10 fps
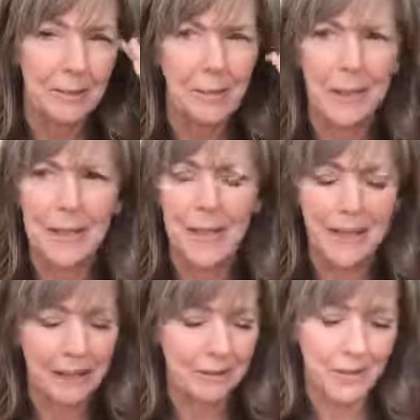but
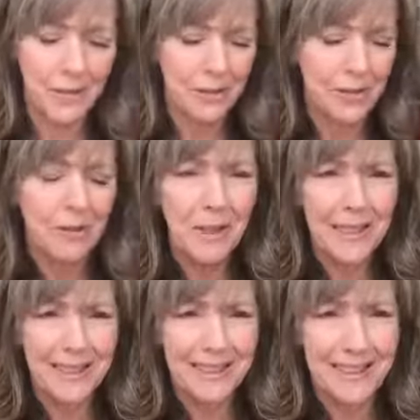when you start
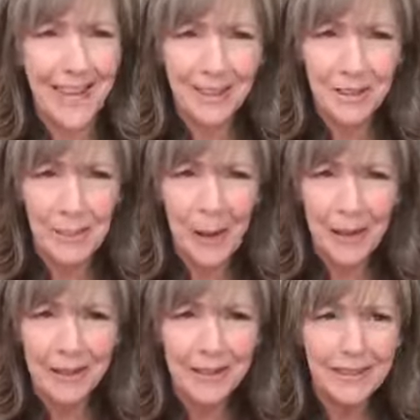reading stats
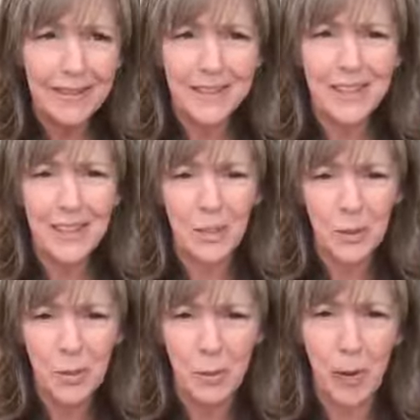about it, it's a
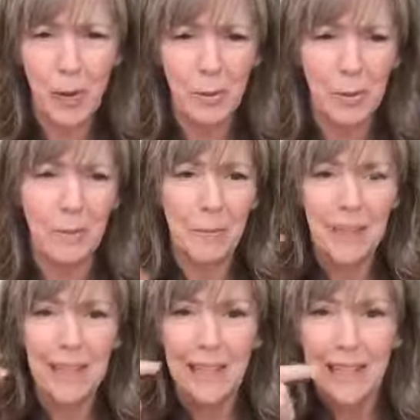huge problem.
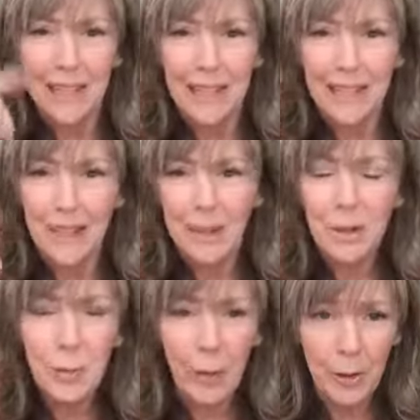Now, this
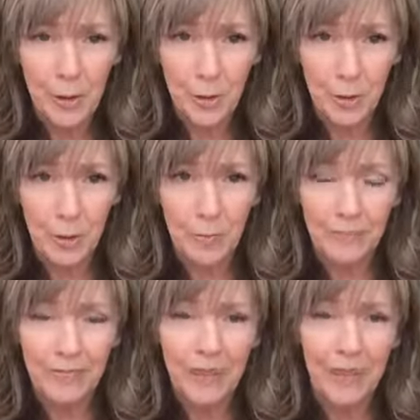is part two.
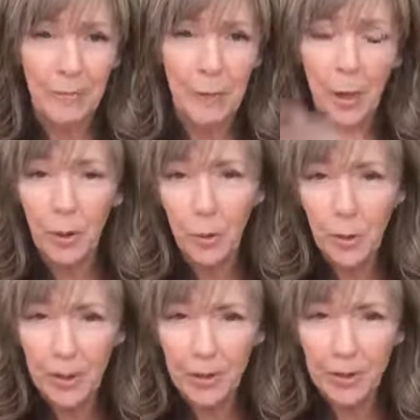Part
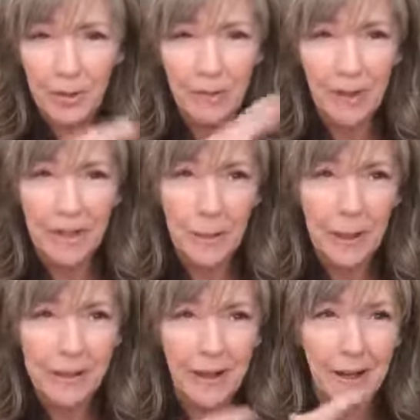one, you can find on
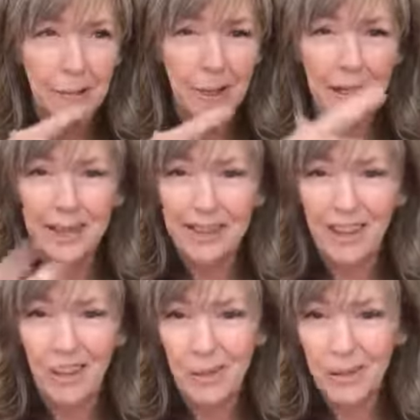my timeline. It's
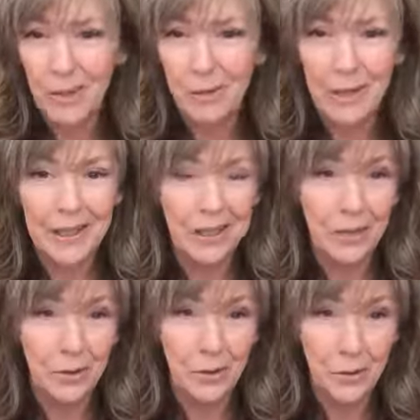also on my
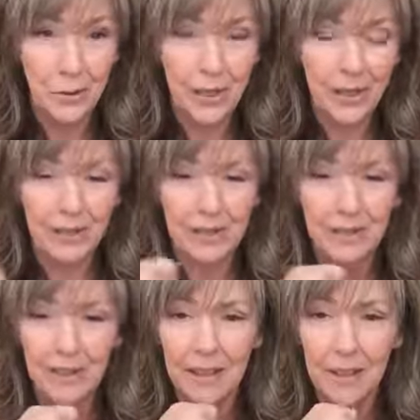YouTube
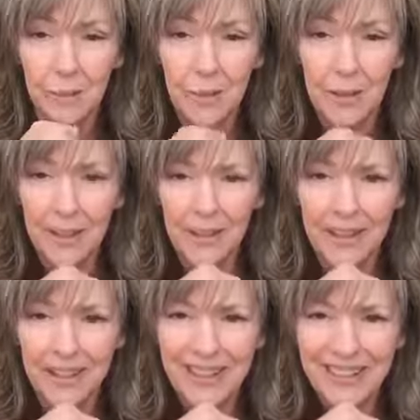channel. Put it on
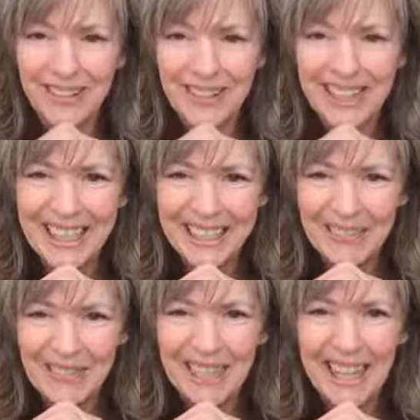there. Hi, Lori.
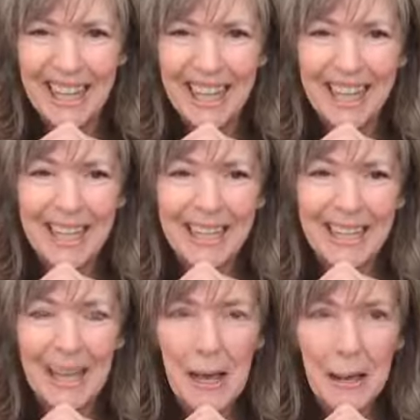
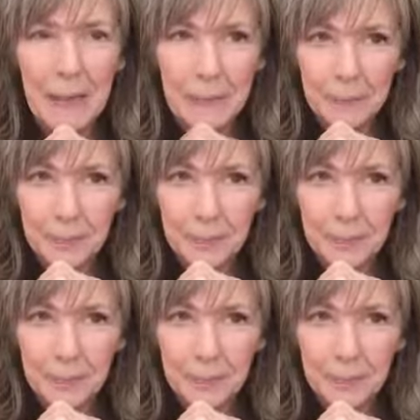And